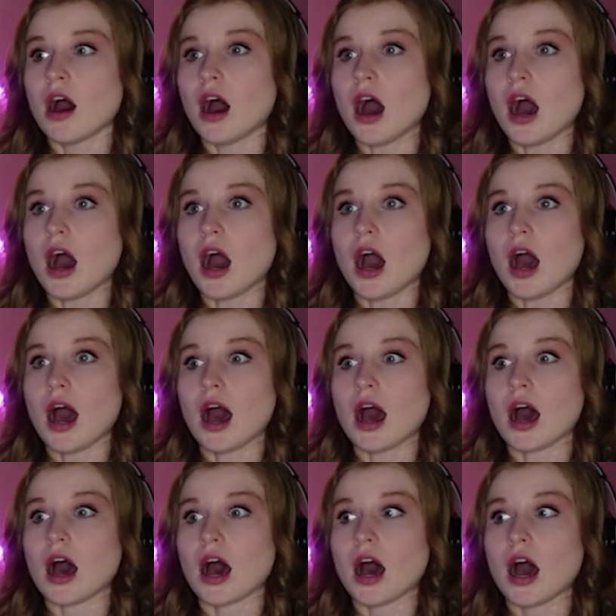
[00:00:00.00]

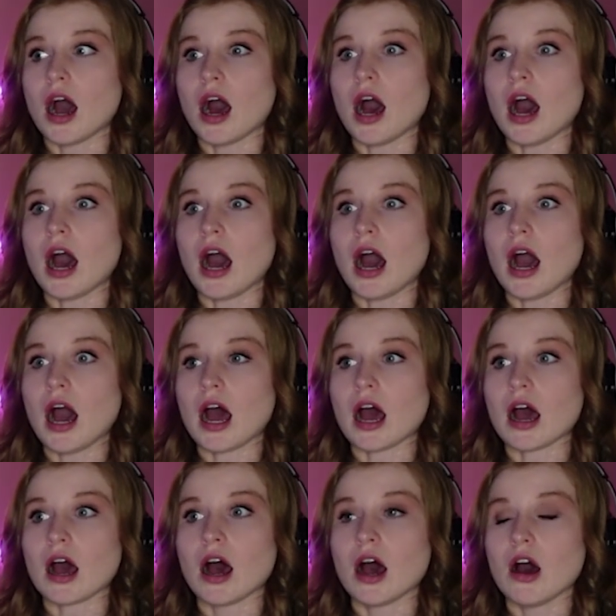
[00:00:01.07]
Ah!
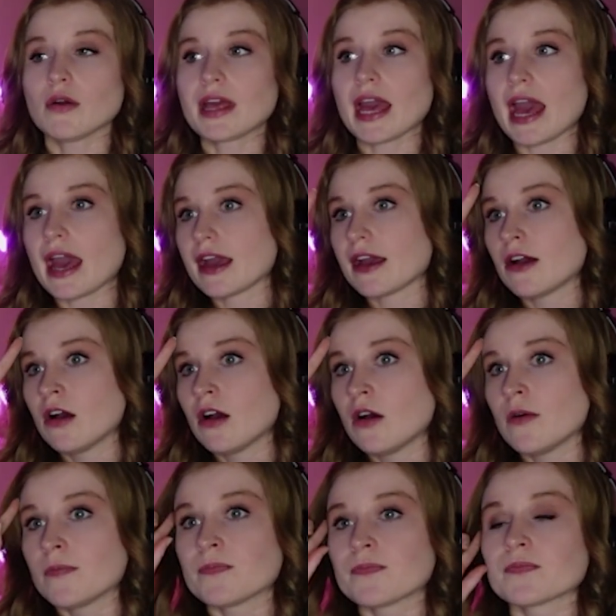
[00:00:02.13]
Ah! Okay.
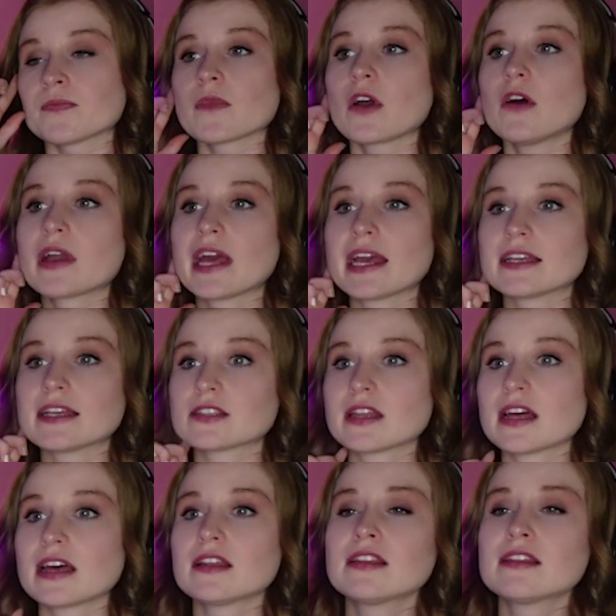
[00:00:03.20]
Okay, so
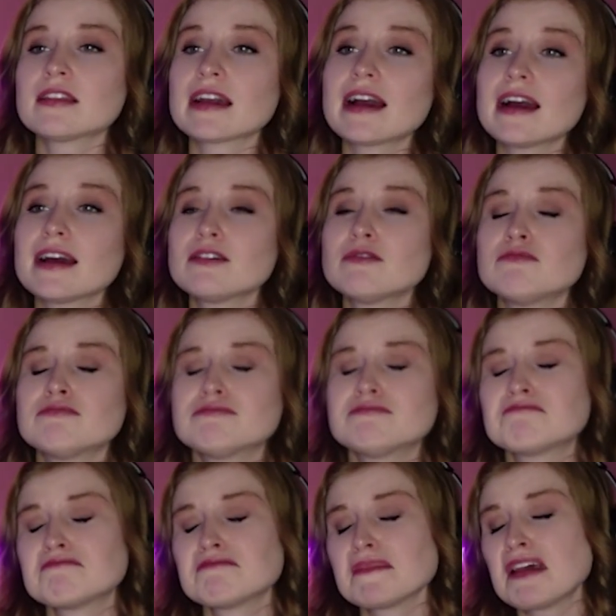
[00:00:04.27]
that poor guy
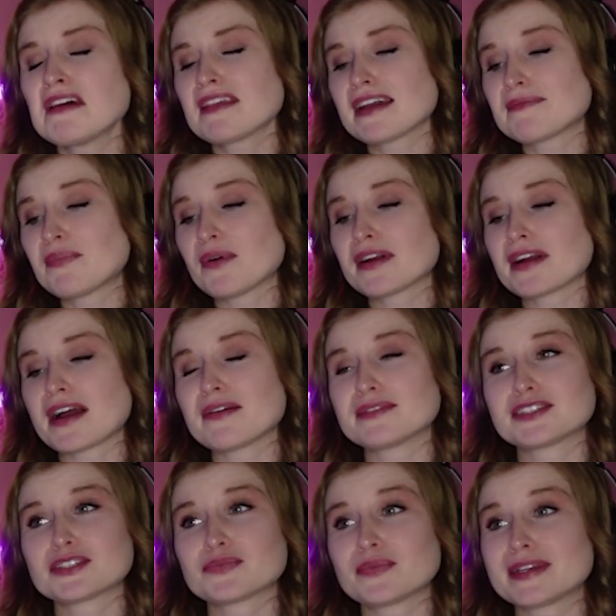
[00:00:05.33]
was
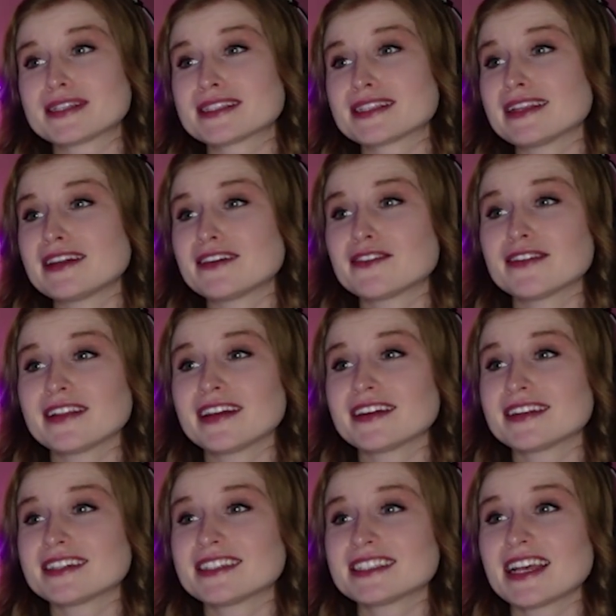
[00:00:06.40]
just whistling
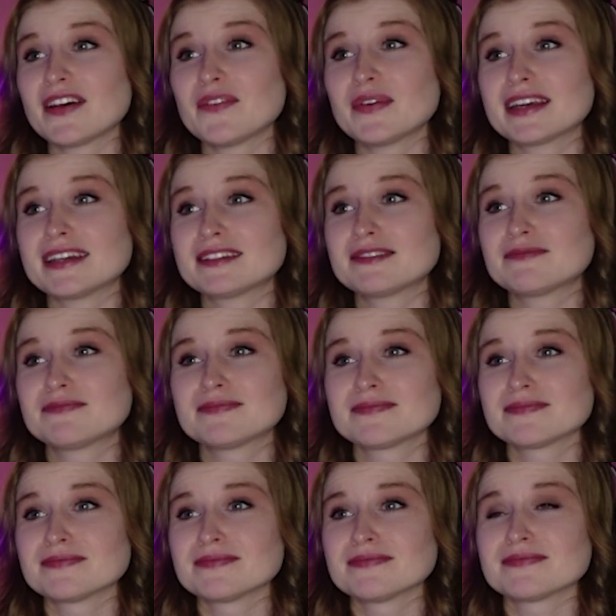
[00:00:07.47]
earlier, just having a,
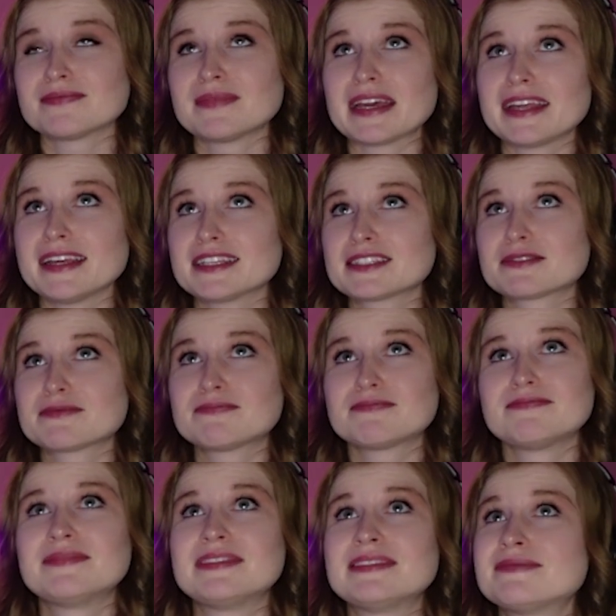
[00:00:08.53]
making
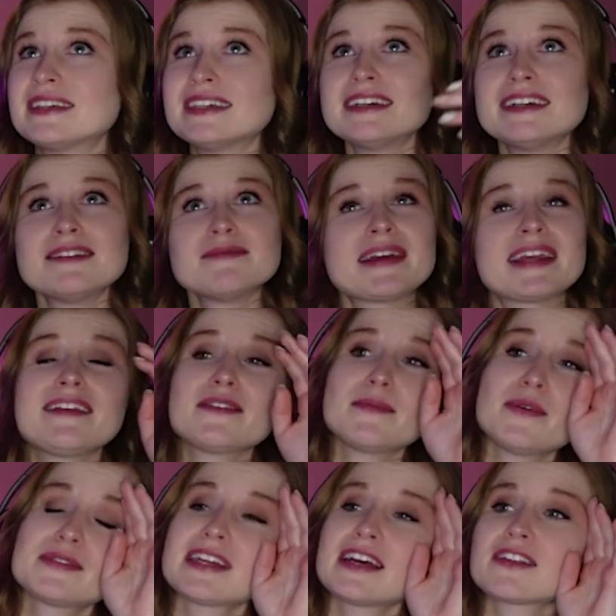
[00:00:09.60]
the
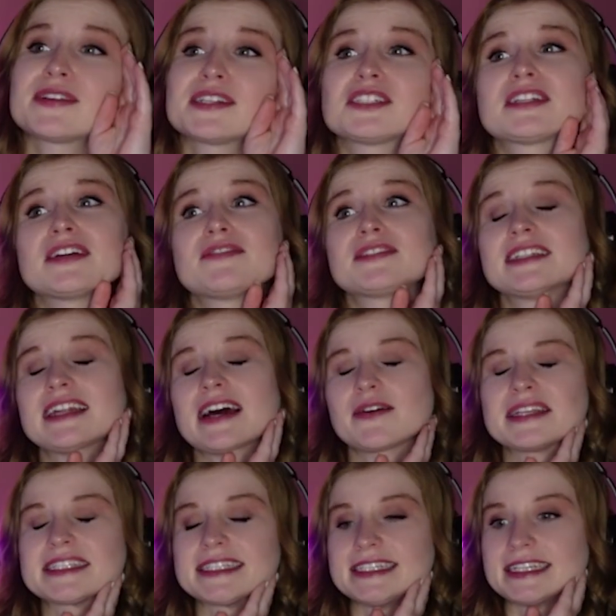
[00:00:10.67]
most out of his shift, and now
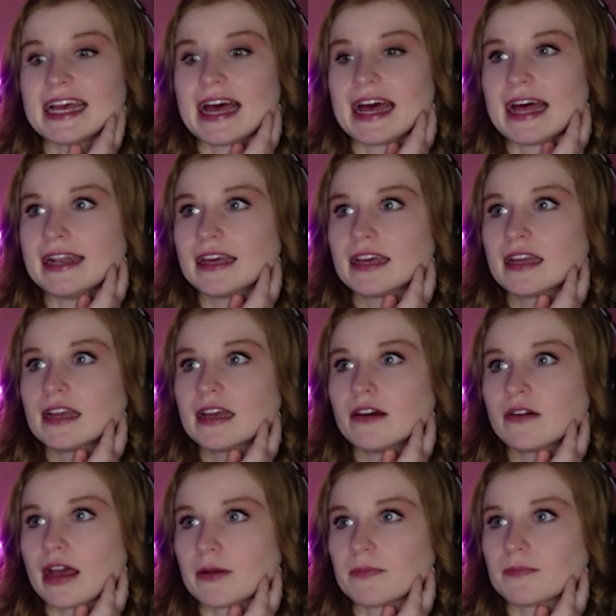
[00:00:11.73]
he's dead.
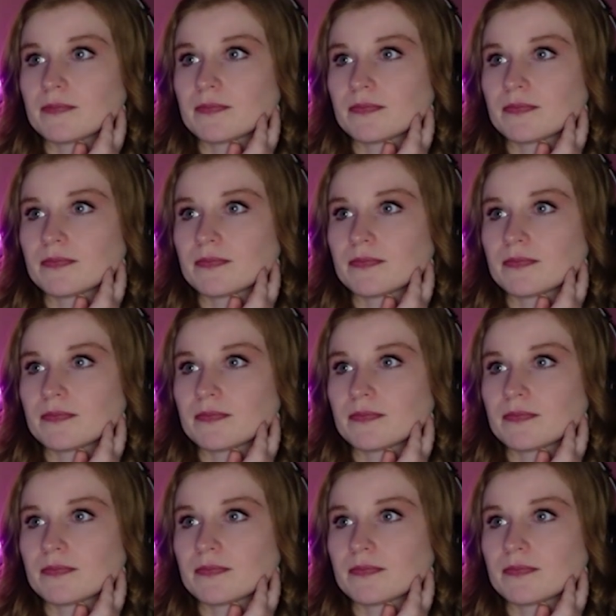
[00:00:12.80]
Okay.